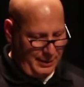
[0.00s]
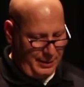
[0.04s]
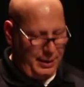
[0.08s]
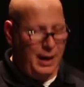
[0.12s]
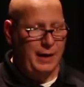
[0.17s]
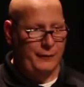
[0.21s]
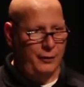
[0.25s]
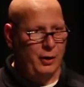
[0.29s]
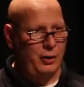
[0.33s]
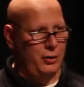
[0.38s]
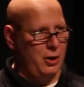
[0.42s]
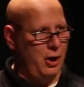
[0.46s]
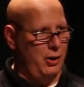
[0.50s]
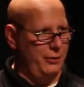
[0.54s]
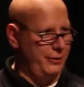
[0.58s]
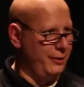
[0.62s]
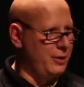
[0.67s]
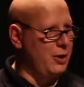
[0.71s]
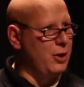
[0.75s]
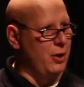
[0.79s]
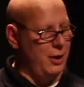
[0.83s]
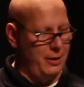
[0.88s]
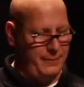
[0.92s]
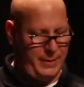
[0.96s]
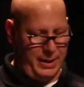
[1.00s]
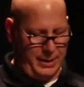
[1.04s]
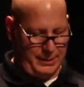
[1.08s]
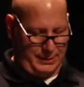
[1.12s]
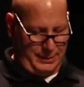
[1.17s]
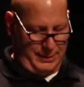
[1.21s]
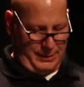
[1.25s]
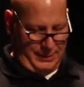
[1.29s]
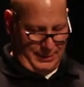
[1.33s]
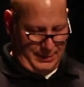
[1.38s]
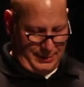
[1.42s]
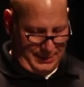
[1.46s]
I've heard all the
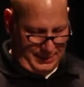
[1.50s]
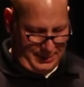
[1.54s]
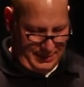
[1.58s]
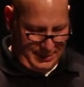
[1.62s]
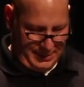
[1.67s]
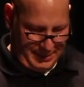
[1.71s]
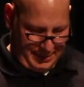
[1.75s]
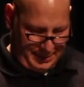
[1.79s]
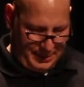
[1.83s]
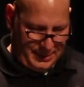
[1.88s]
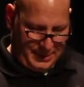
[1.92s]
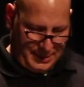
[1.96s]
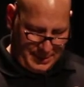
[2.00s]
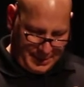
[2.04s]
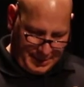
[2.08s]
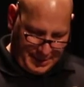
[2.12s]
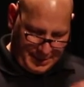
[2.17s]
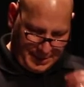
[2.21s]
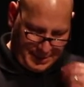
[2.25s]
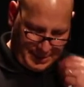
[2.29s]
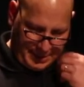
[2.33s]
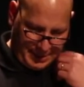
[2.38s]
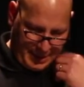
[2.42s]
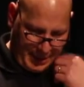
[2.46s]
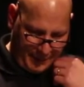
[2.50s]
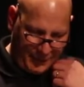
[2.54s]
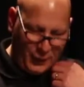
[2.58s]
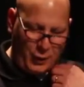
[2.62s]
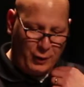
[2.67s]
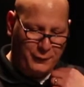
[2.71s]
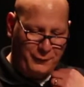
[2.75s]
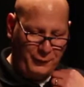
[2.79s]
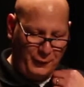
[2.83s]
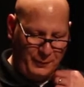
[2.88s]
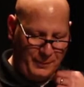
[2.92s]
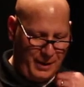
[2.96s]
comments. I've
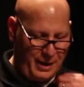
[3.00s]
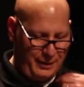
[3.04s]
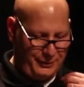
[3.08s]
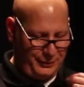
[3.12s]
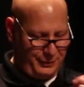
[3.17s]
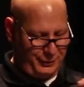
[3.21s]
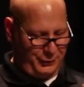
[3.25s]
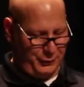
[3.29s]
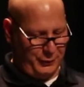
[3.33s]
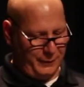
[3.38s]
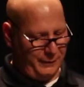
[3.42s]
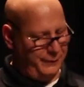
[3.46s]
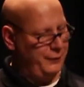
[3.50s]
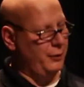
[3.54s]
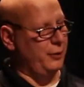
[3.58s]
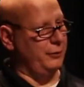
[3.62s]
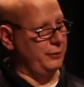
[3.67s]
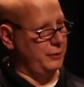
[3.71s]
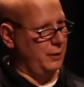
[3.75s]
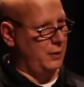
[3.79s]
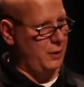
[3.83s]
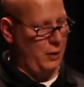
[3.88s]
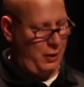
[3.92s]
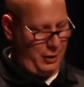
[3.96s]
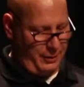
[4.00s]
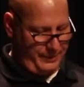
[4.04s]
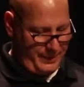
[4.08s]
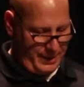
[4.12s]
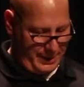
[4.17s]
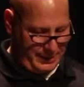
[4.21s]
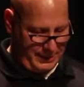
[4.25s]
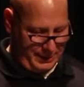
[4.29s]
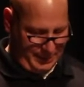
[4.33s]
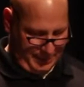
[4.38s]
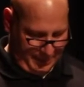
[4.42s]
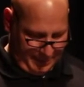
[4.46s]
heard from others who have heard the
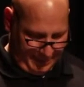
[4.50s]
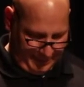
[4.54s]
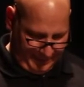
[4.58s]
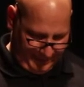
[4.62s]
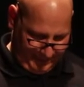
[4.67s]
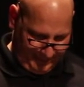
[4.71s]
comments.